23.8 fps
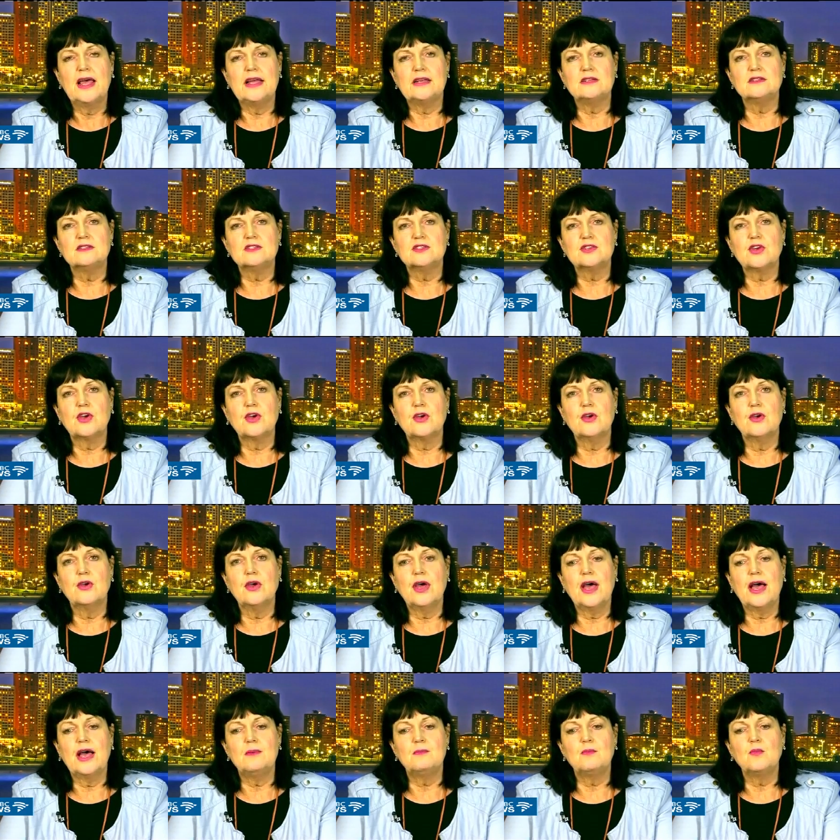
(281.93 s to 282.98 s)
And
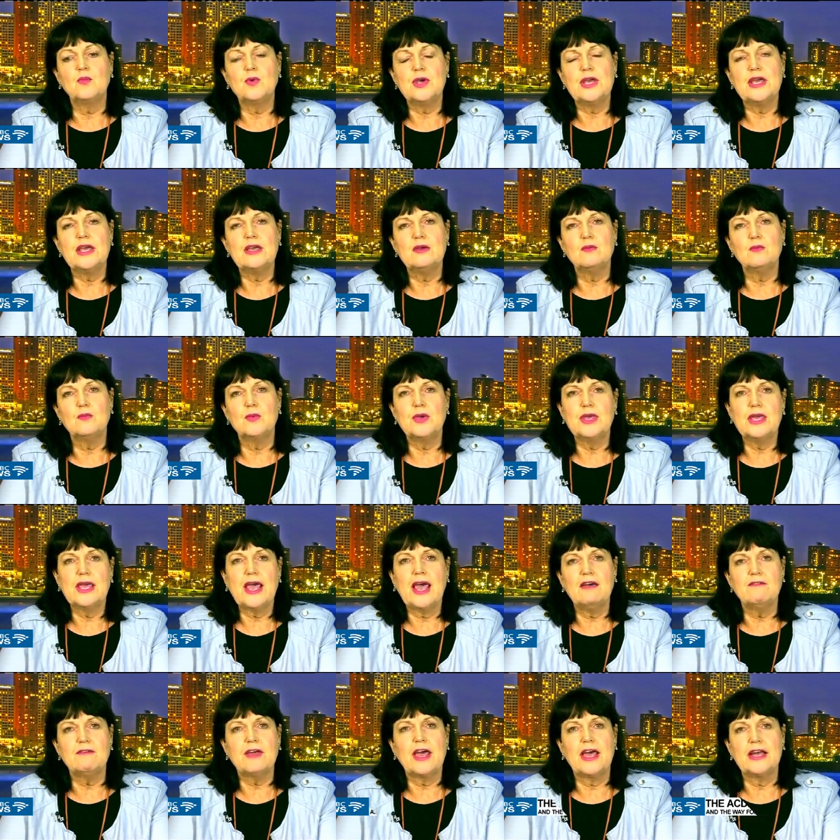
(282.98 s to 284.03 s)
so we
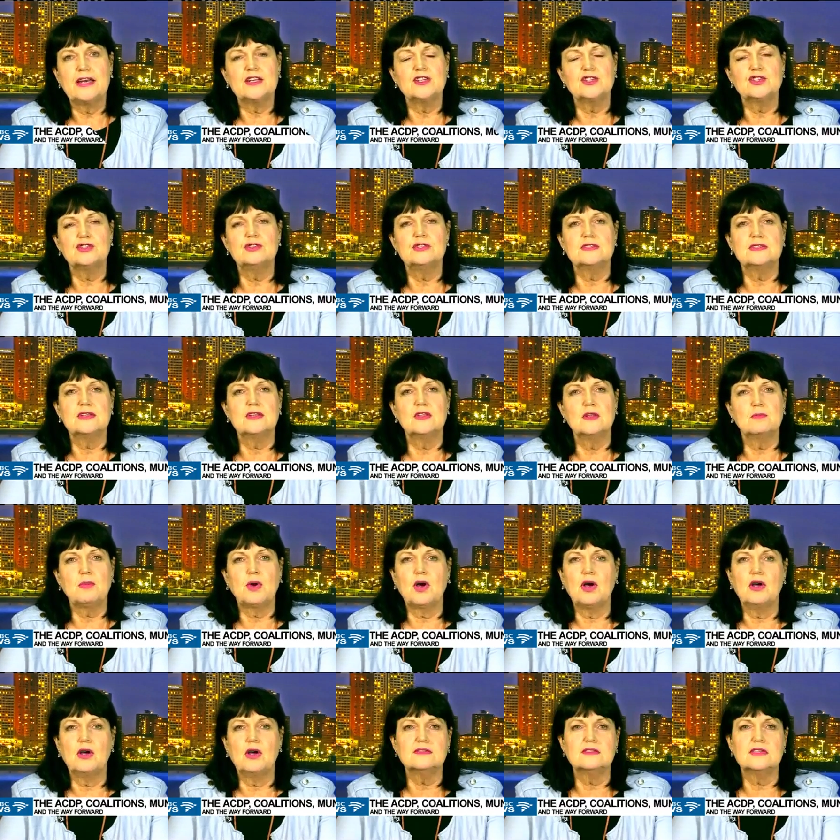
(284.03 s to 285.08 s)
have had issues in the
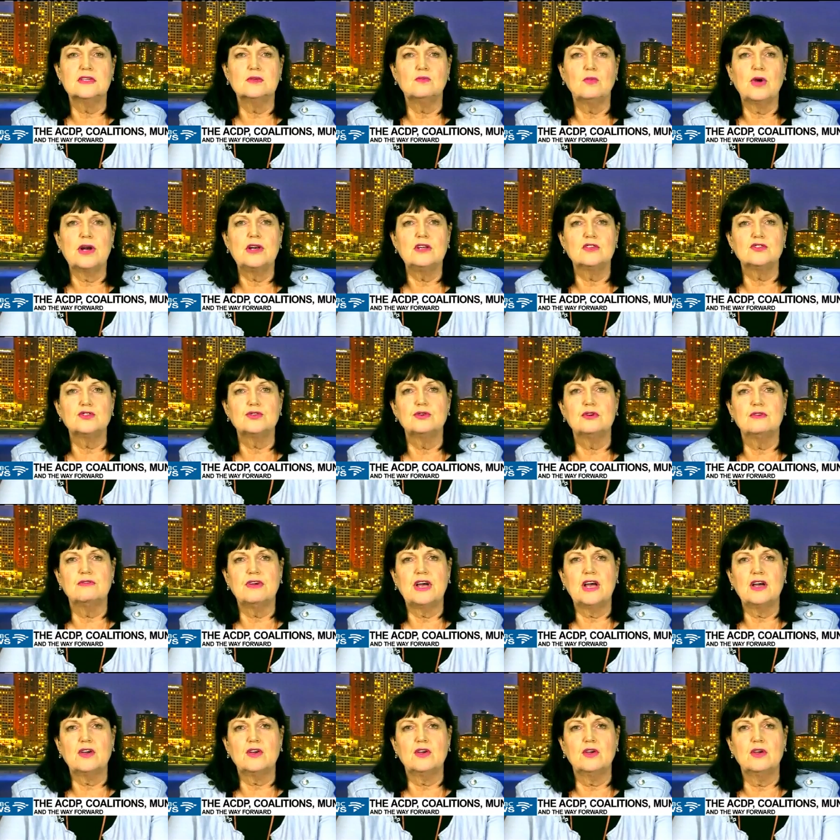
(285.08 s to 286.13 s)
past in one or two of
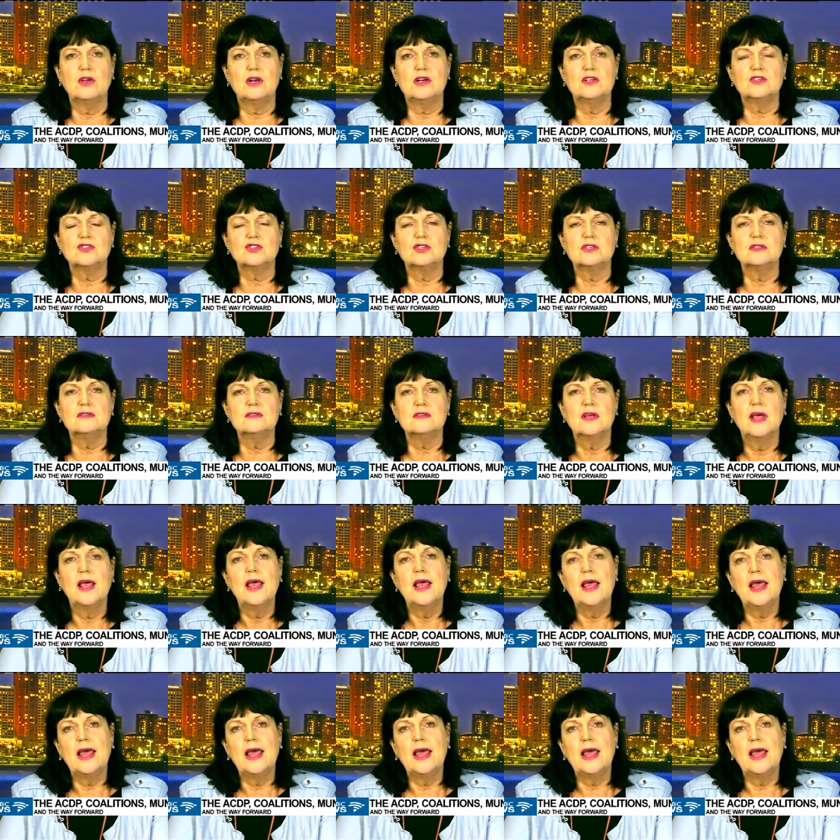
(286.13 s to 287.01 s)
our coalitions,